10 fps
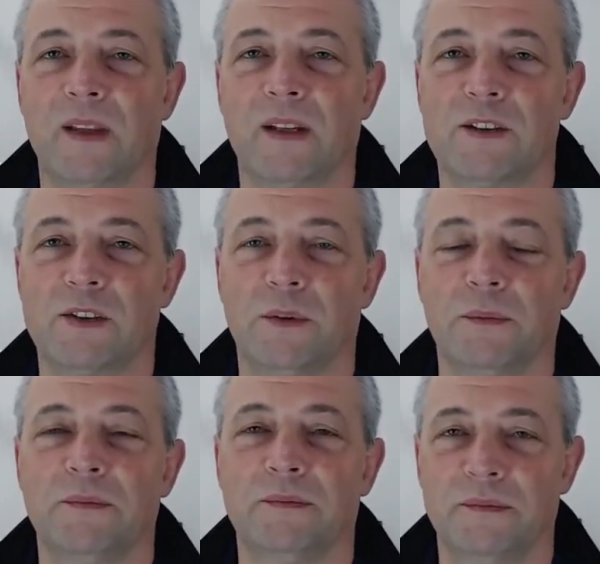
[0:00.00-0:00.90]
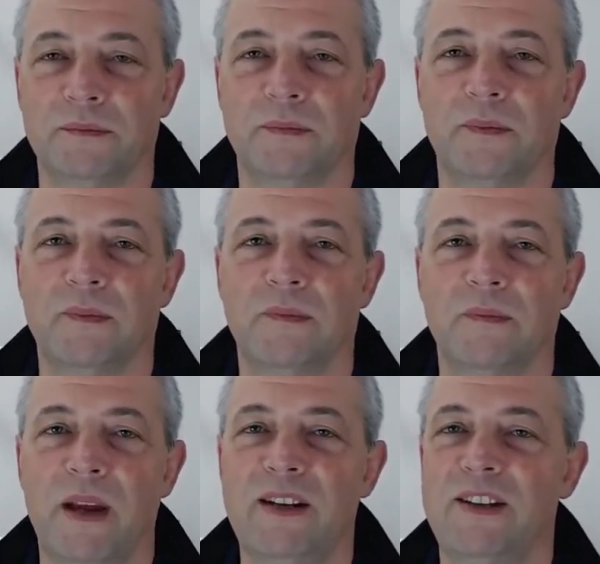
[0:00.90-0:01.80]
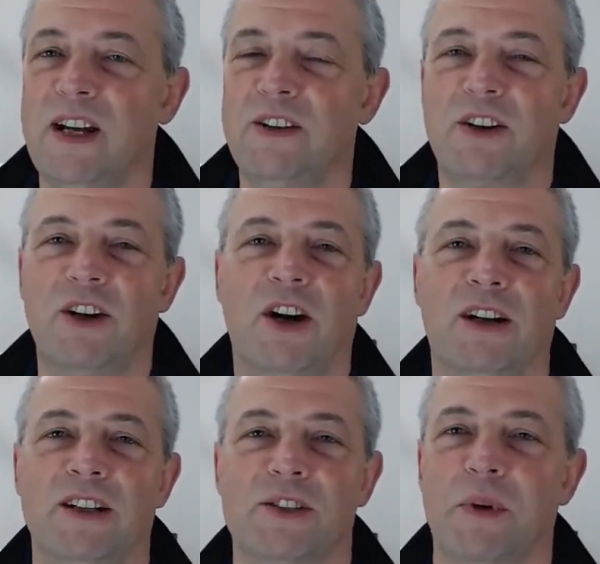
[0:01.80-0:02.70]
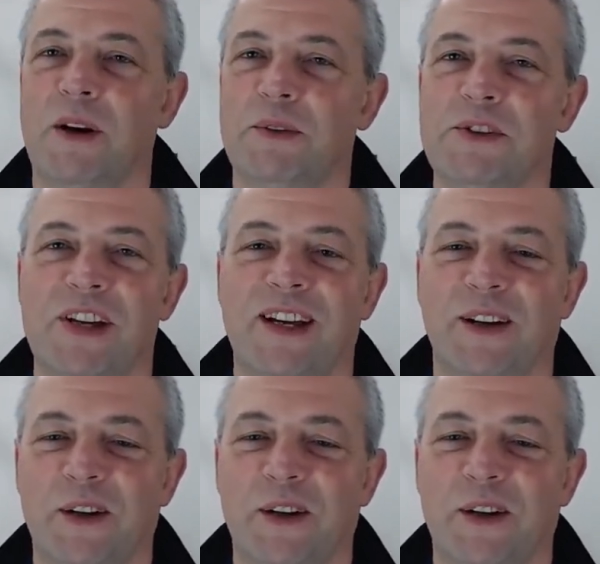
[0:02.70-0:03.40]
So, maintain your car. That's what we always say here.